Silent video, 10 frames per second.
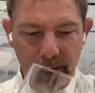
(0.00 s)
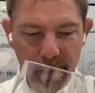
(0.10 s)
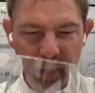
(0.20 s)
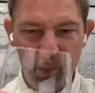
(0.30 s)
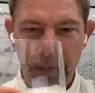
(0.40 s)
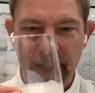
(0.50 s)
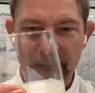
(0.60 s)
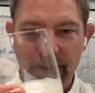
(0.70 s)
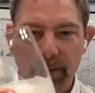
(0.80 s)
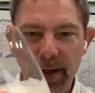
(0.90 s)

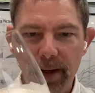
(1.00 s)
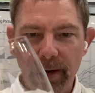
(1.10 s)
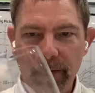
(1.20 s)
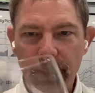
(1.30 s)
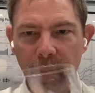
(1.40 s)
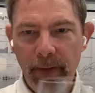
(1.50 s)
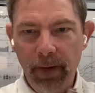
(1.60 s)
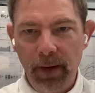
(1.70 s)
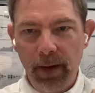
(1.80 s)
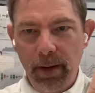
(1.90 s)
displaying the beer.
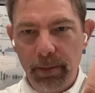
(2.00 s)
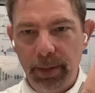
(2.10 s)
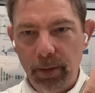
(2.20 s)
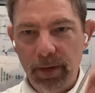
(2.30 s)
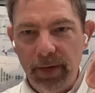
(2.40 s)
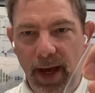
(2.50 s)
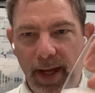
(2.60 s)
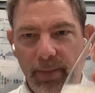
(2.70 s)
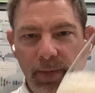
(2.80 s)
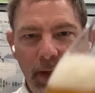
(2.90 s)
But we've got